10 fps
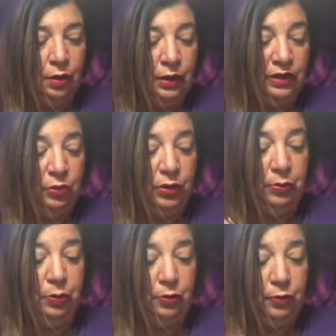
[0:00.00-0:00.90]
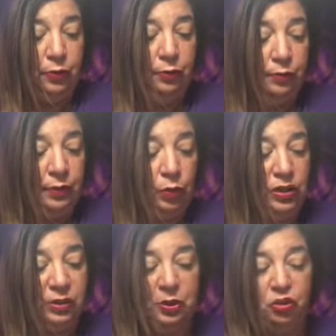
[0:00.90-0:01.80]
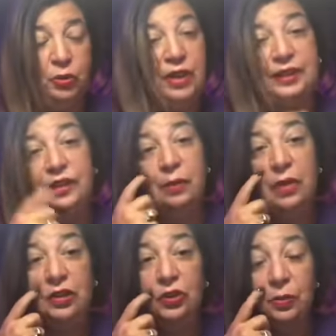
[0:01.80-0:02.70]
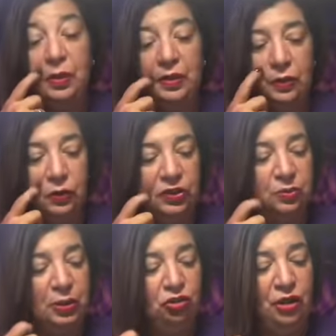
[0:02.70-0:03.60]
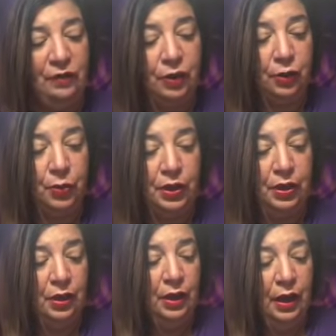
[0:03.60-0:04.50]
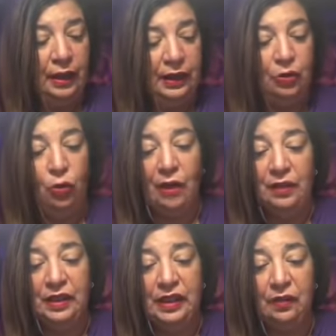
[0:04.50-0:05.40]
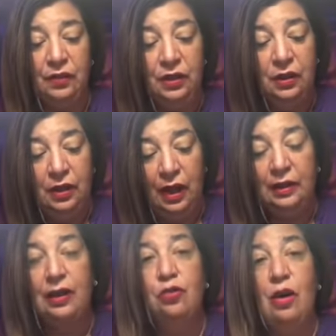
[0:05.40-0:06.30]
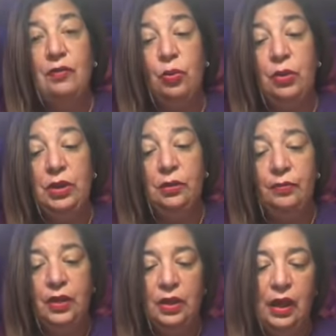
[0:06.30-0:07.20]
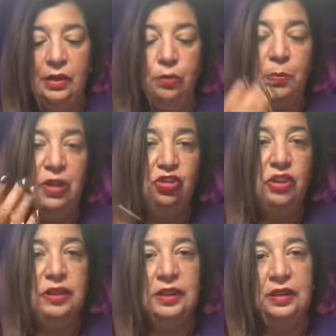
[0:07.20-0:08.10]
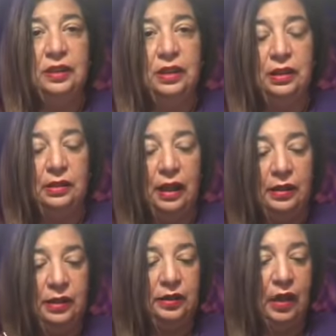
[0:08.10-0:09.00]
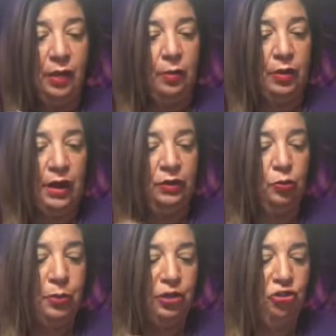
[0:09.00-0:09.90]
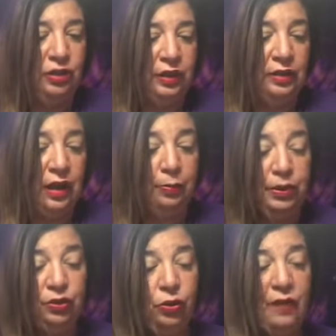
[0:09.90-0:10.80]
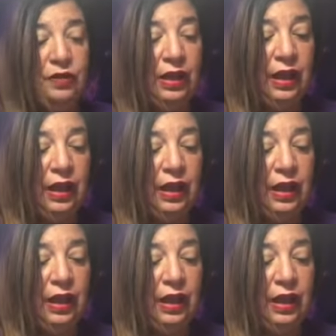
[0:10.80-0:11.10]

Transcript: This is really beautiful, especially when I see them next to the pentacles, especially you have the three, and then you have the seven, and then you have the wheel, and patience is needed at this time, okay? So patience is, and plus you have the